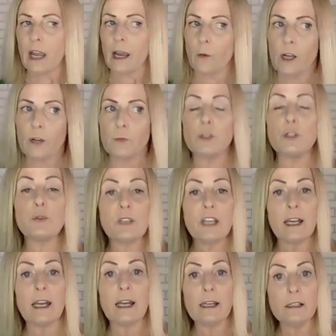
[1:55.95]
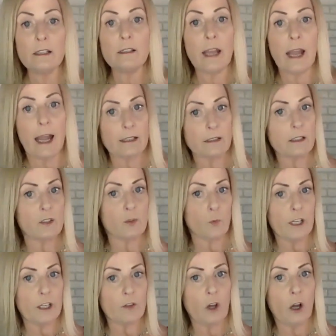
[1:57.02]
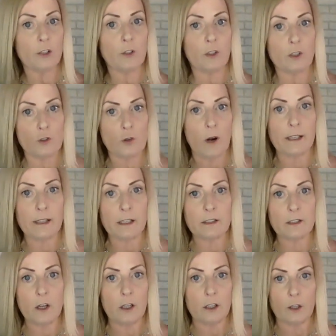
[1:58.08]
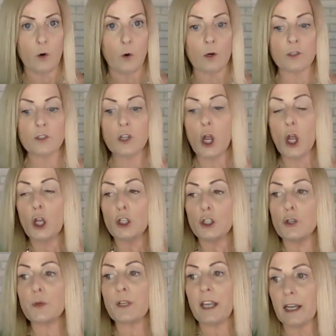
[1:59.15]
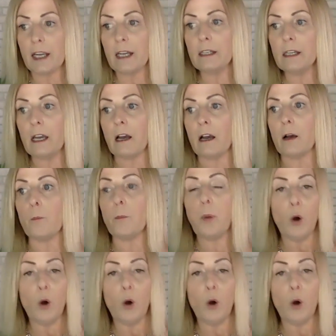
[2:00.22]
However, you can, as a swing thought, you can try this on the course. You can um,